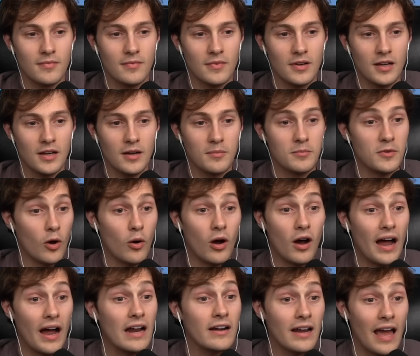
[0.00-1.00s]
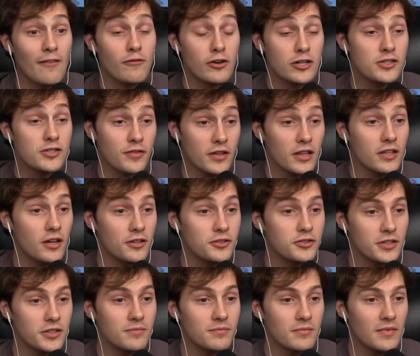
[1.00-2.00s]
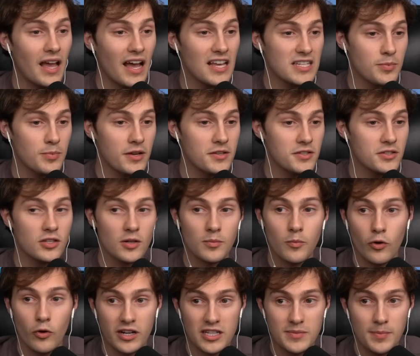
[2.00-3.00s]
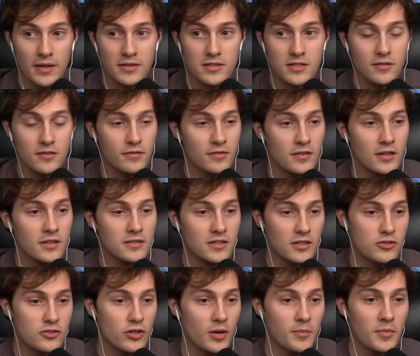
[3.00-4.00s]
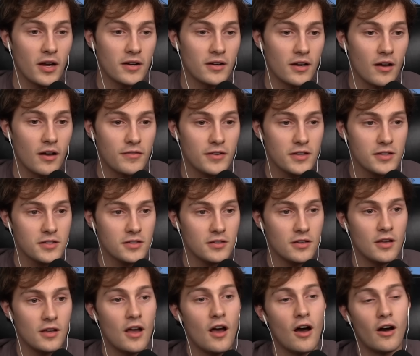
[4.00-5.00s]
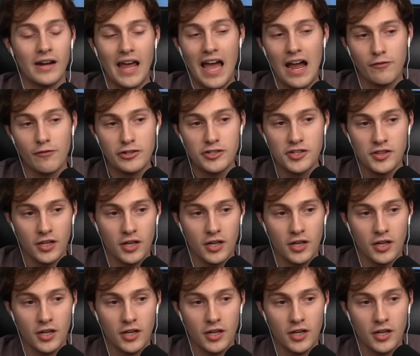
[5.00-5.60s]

No, on average for the country, gas prices are more expensive since Trump got in office. On average in the